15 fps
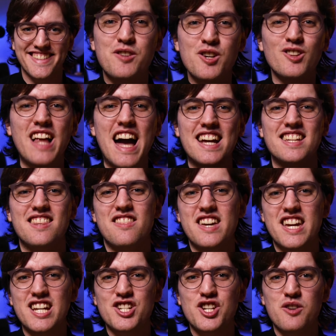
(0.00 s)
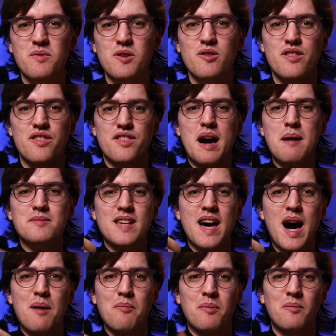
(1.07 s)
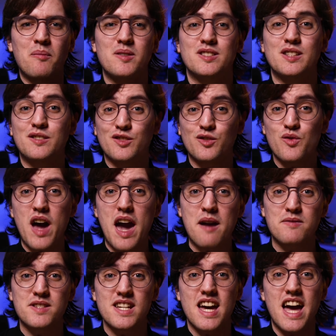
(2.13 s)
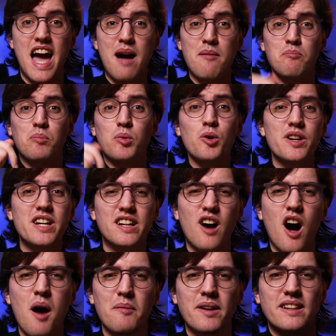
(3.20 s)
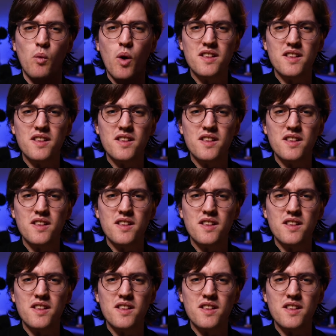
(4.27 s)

If you liked the interview, thumbs up, subscribe, and put a comment.